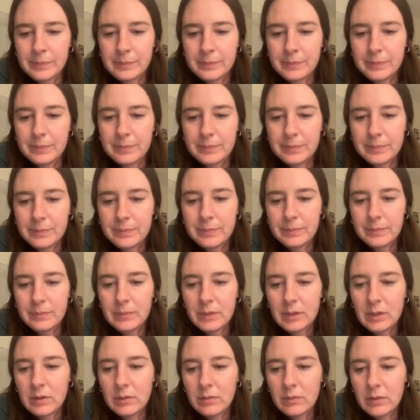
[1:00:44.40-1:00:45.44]
I'm
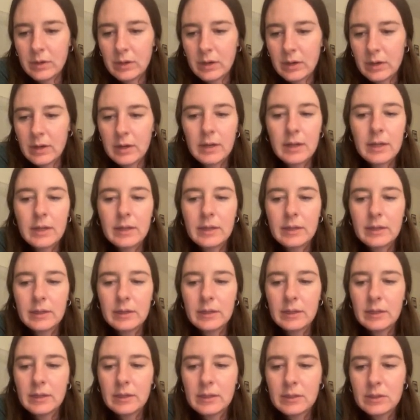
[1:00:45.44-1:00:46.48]
going to figure out how to clear
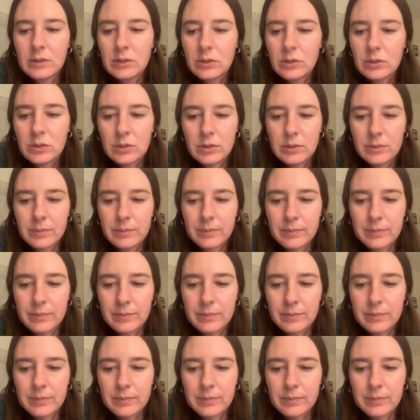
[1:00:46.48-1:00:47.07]
this.